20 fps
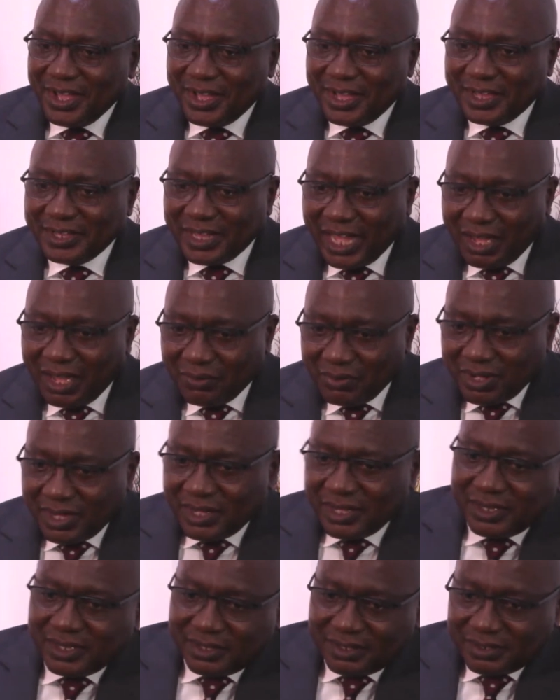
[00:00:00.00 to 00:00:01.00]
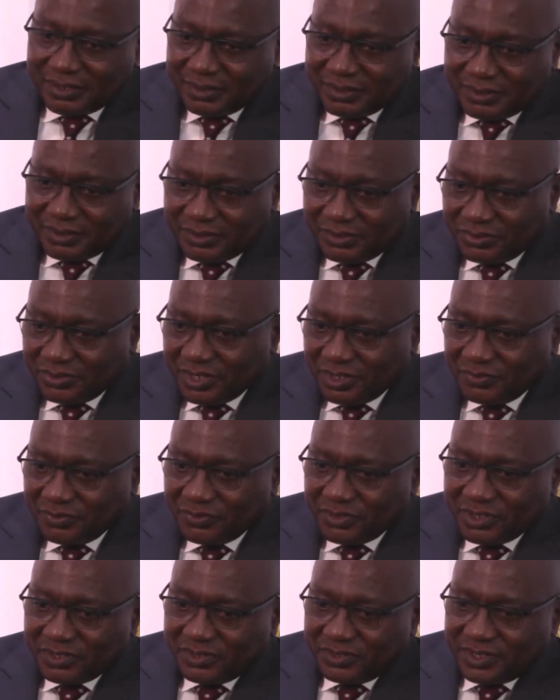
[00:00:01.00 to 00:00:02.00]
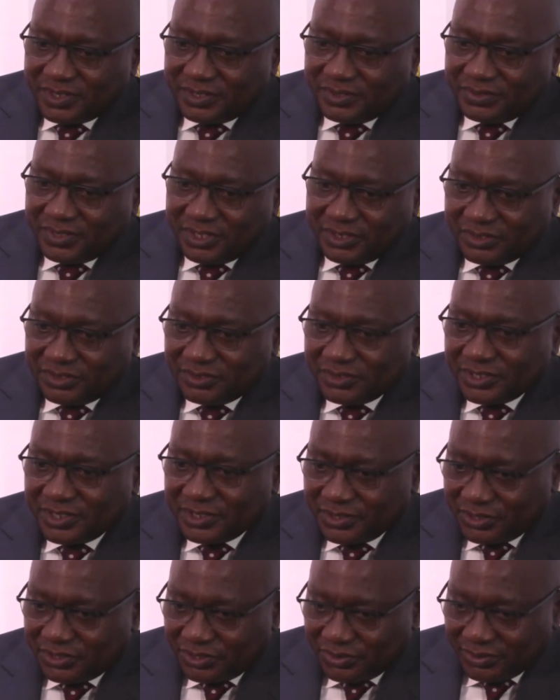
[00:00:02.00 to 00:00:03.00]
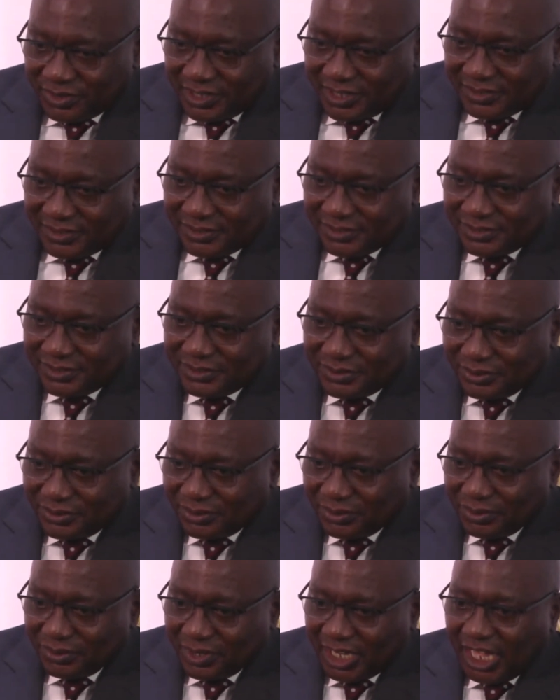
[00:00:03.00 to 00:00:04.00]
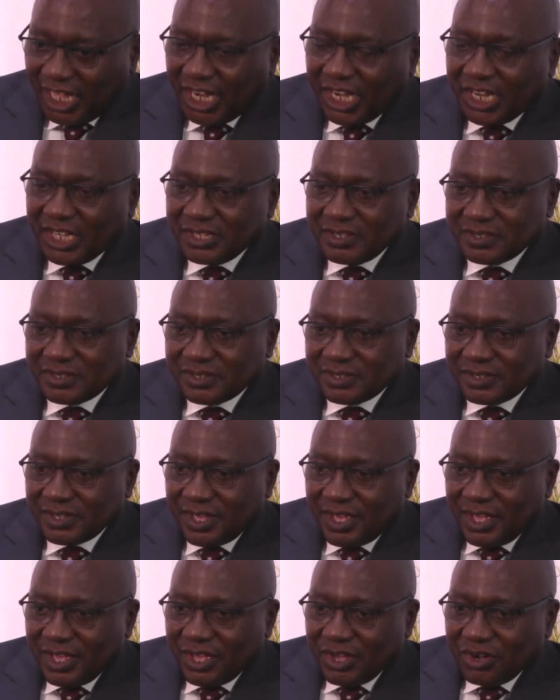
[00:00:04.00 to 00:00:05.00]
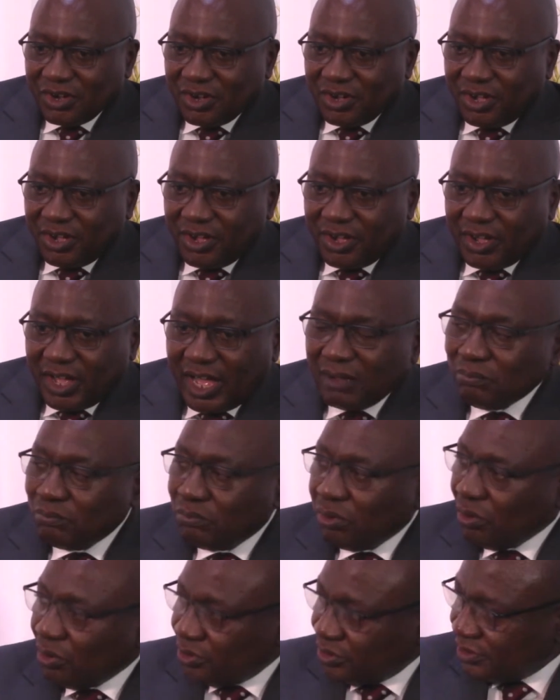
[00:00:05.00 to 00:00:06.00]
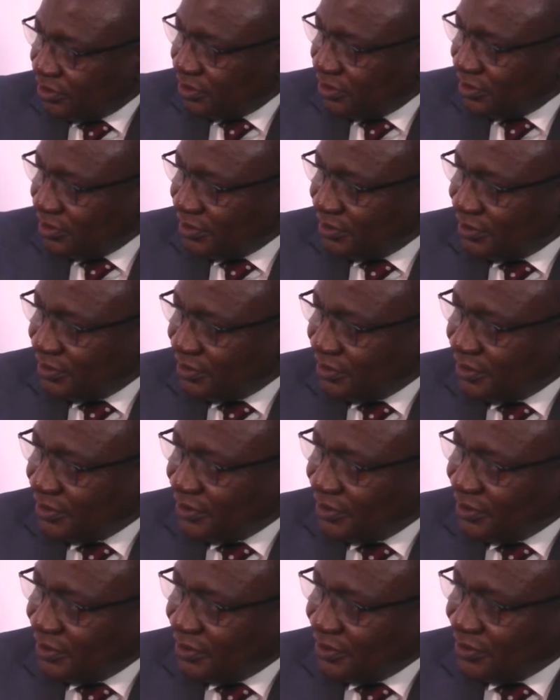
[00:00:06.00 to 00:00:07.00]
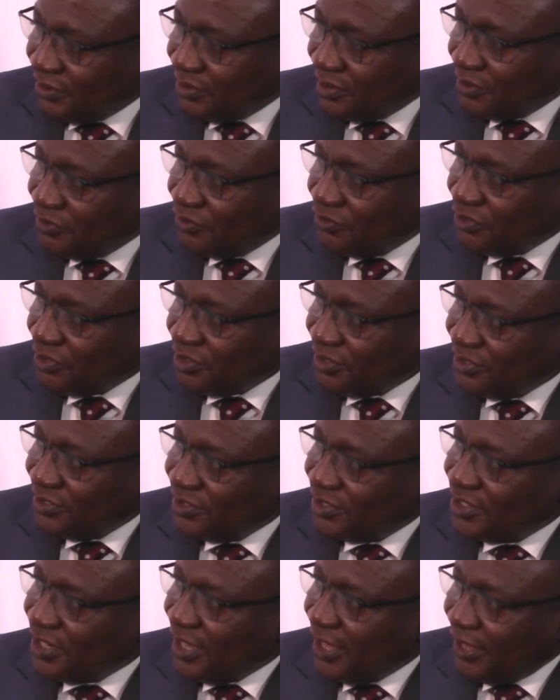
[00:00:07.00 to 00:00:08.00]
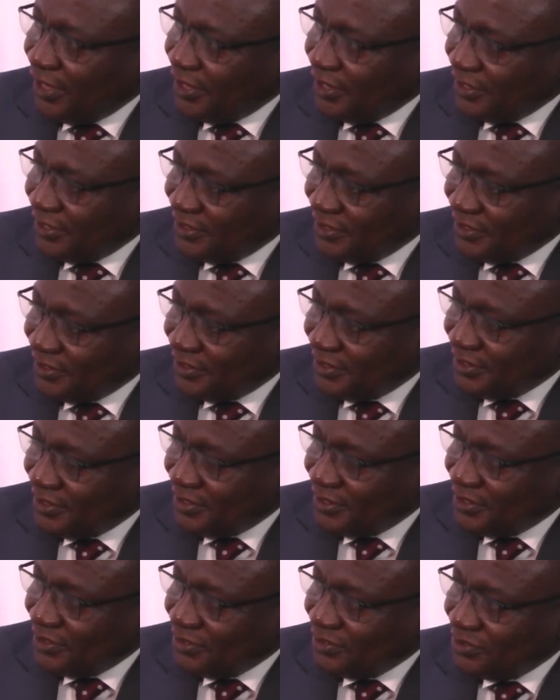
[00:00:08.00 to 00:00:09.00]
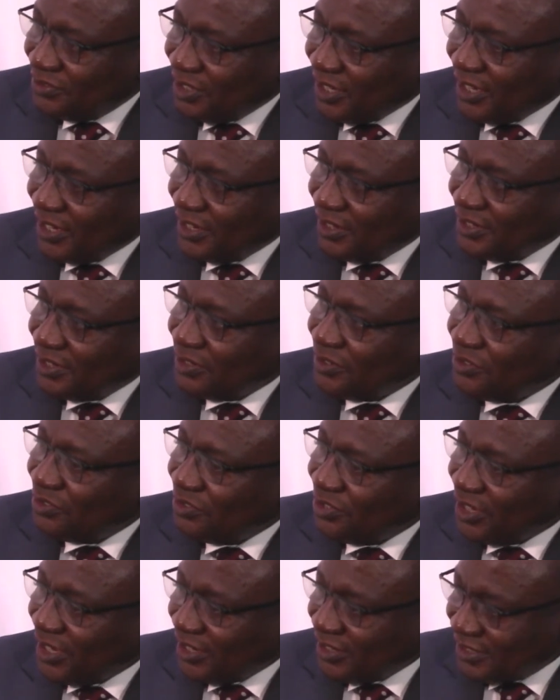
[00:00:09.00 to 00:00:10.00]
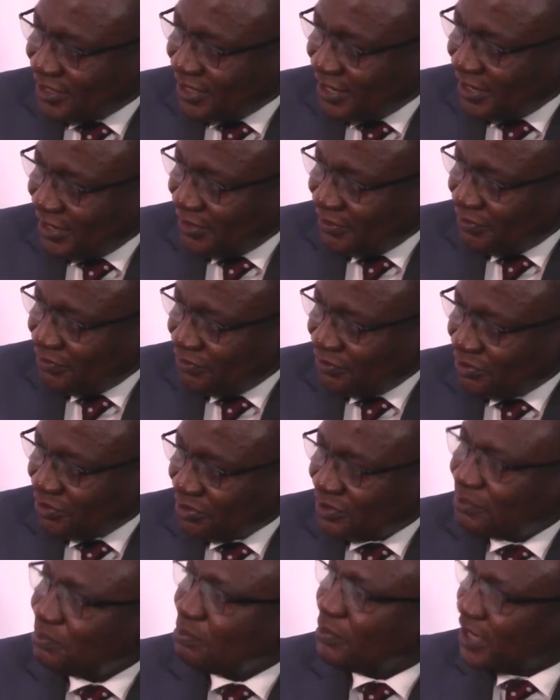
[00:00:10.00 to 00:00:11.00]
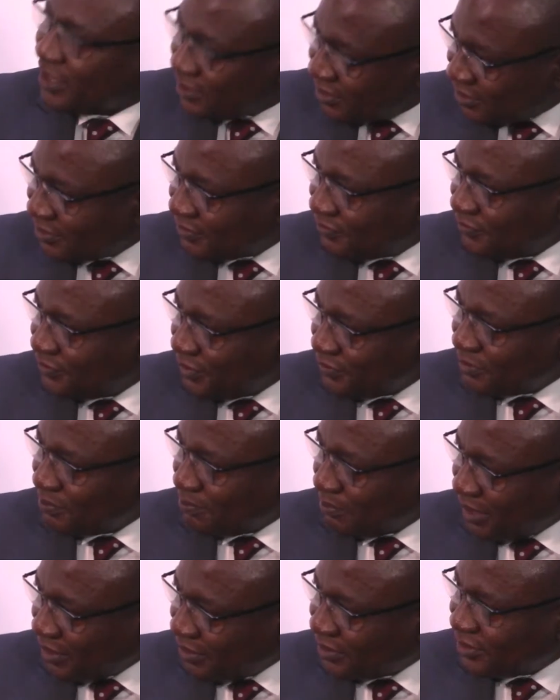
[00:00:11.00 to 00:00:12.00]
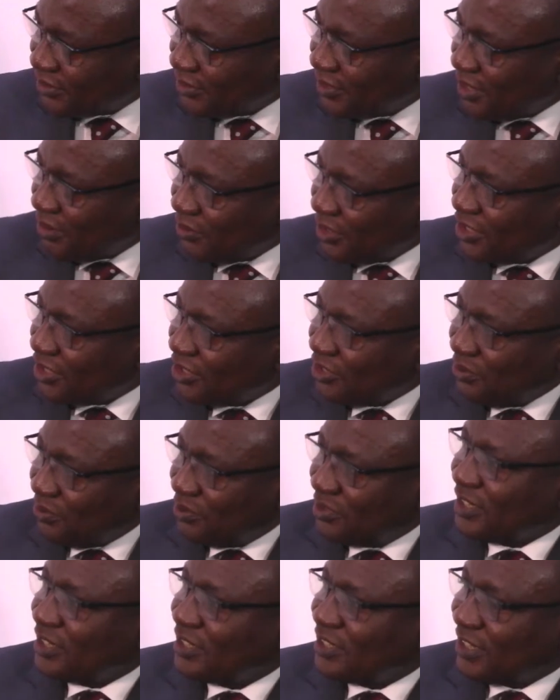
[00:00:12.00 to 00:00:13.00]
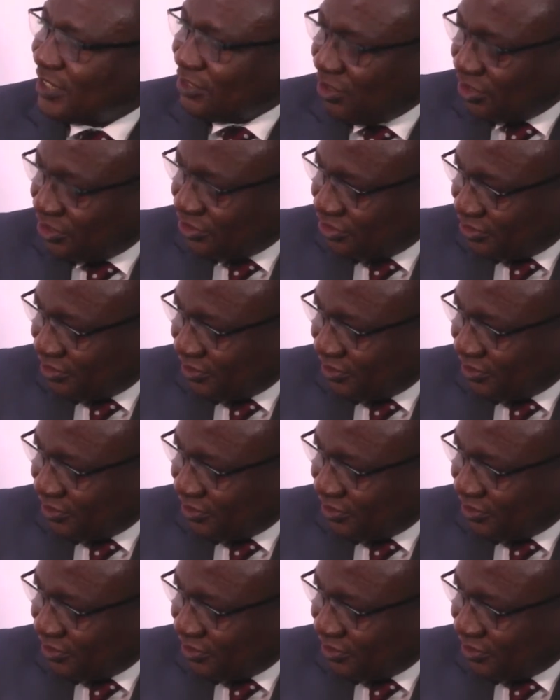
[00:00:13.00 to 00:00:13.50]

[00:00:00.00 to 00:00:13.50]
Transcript: Our 21st century students or learners are born on the first day, second day, and third day, first month, fifth month, they're already using technology.